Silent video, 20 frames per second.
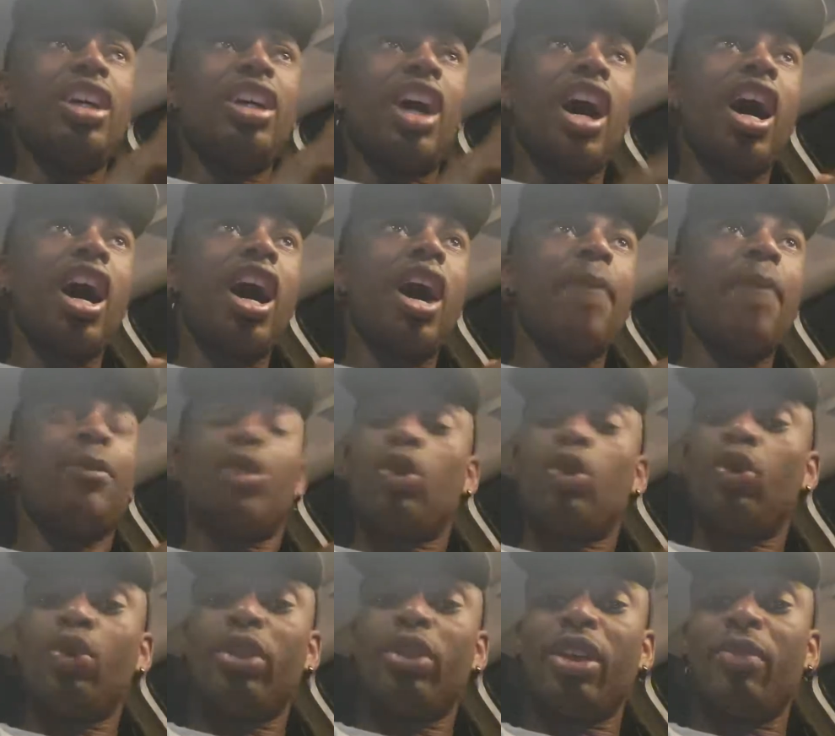The
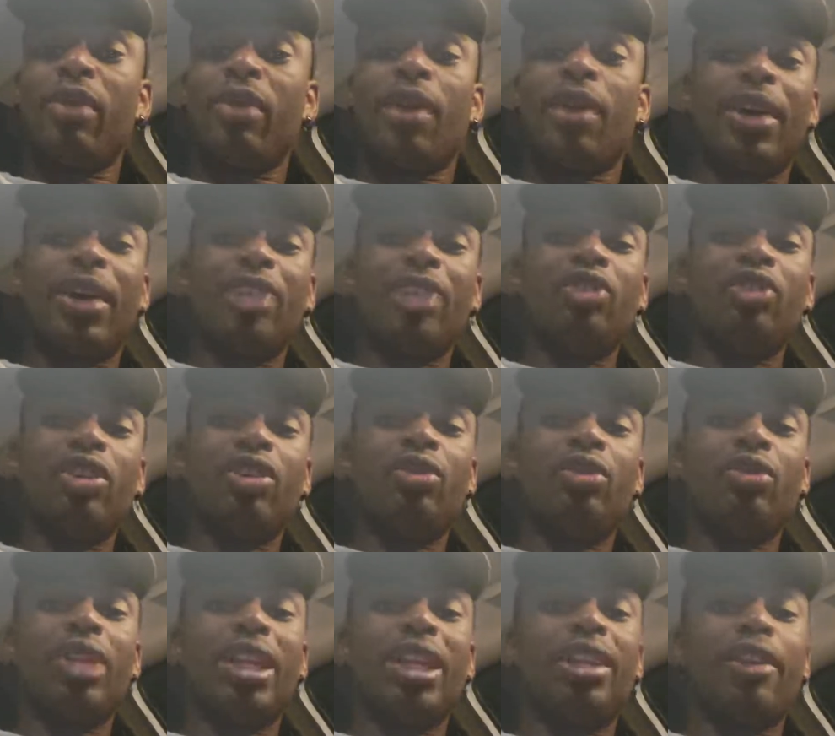cool thing about my
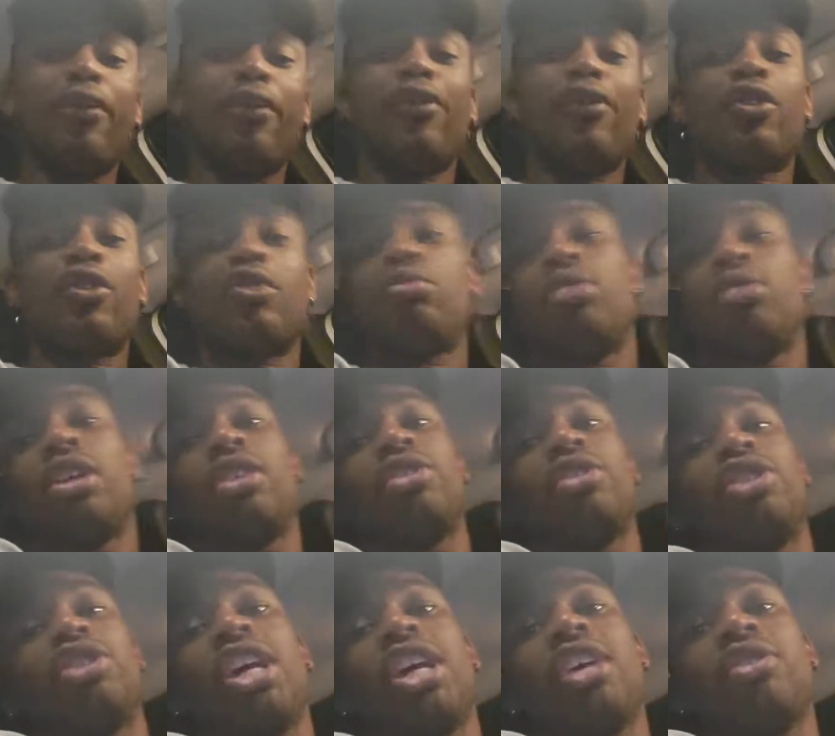channel that differs from other
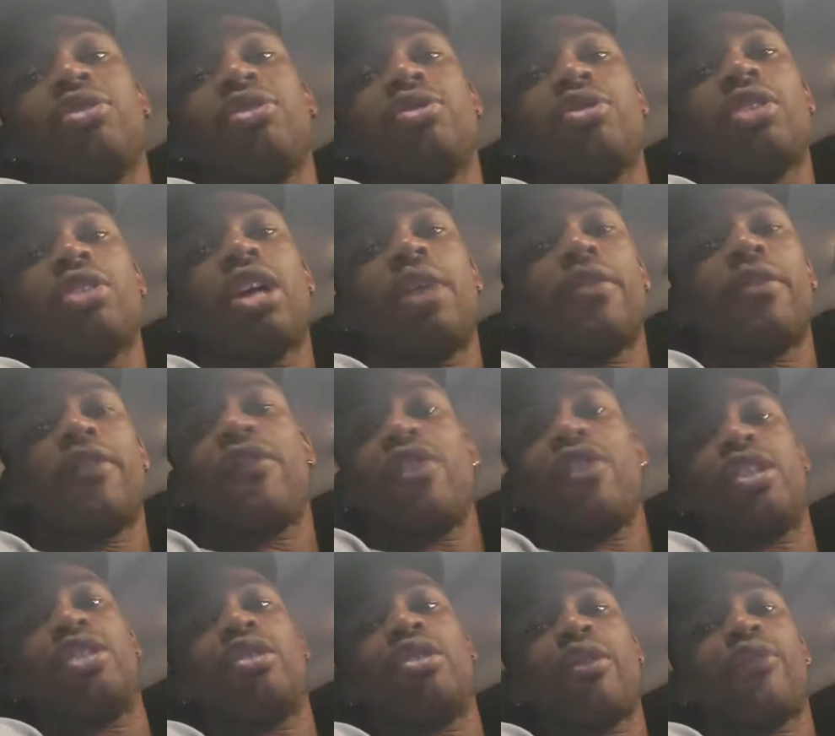channels, if
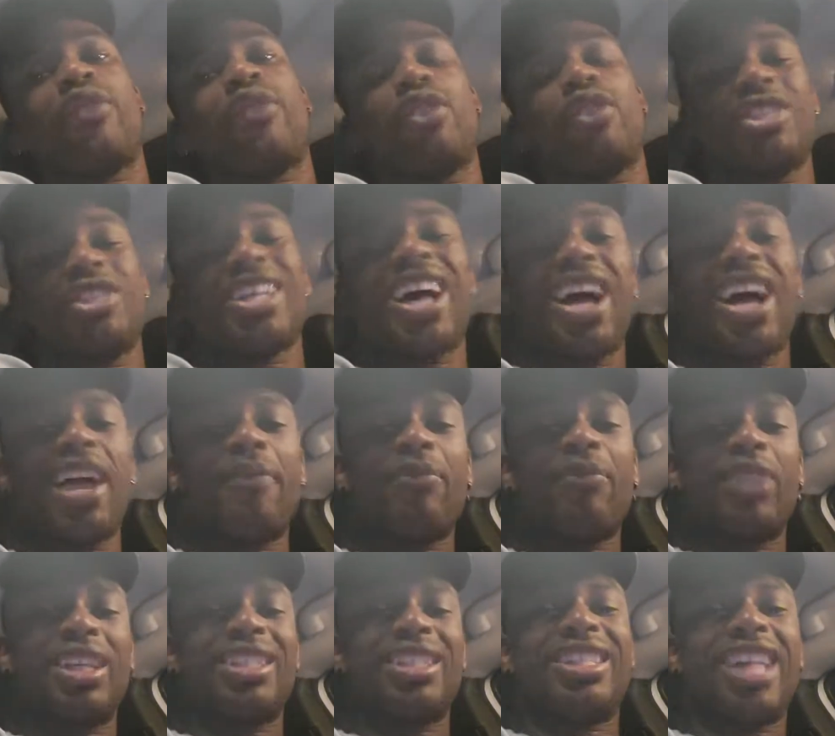it's your first time,
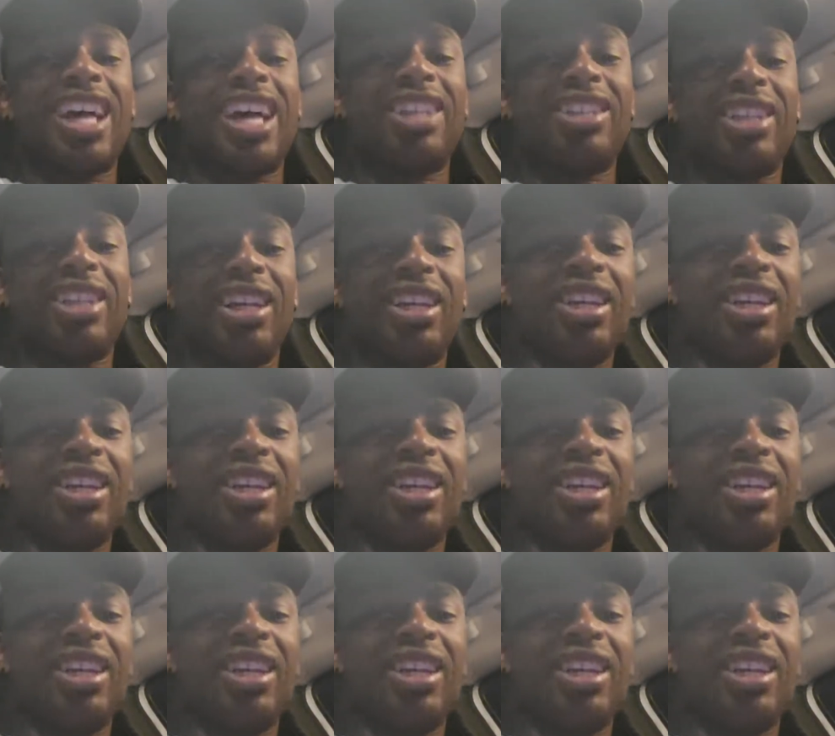is that